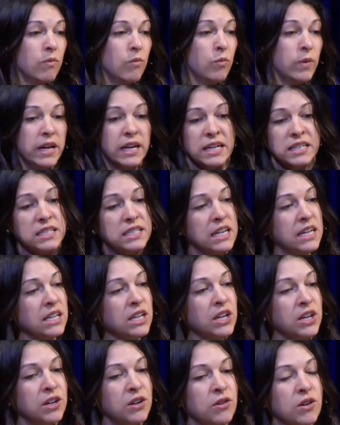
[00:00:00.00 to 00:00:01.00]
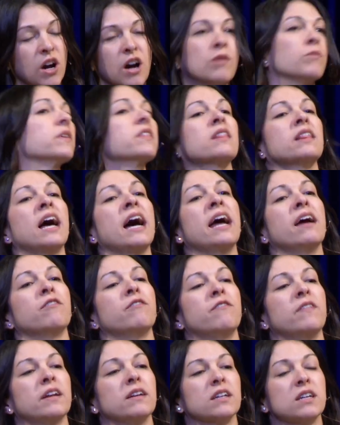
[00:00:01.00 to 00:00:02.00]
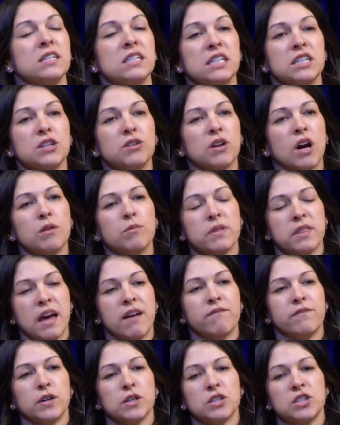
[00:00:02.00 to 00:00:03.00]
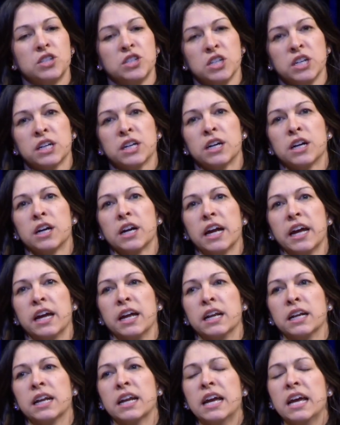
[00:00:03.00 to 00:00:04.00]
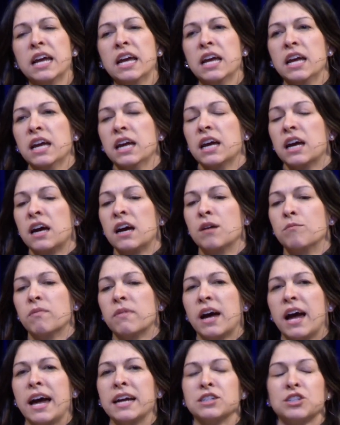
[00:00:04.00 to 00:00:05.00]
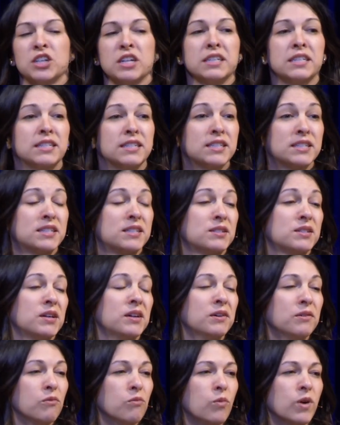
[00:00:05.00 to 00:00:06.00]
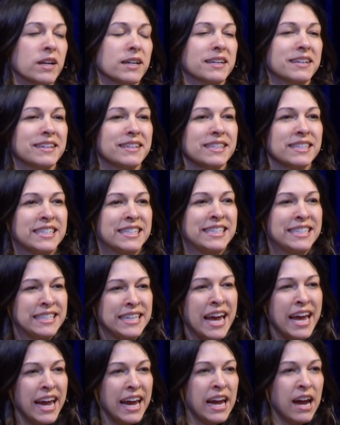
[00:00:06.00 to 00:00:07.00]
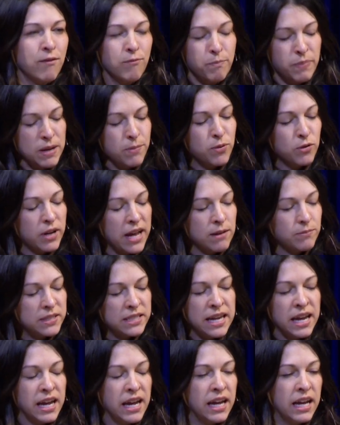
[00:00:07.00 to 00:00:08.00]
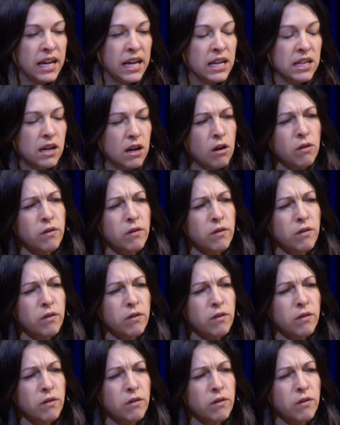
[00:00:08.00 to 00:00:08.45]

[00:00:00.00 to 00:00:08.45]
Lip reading: we continued on with life and continued on with that first year. And I just want to say, people kept saying,